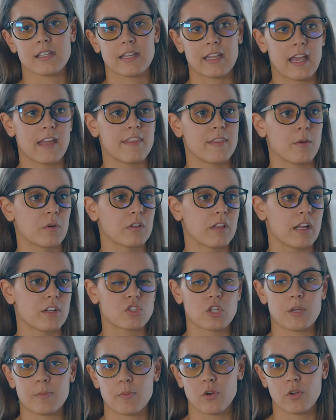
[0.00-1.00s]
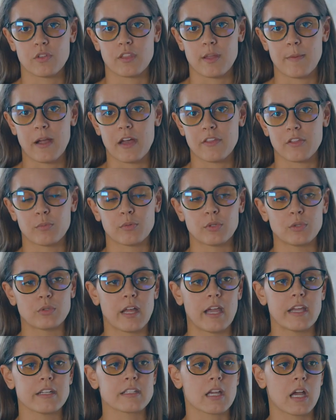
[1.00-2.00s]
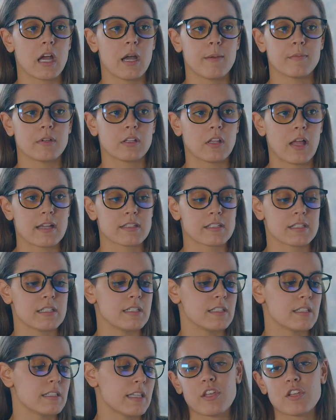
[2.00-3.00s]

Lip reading: Again, they were a lot cheaper than my other blue light glasses.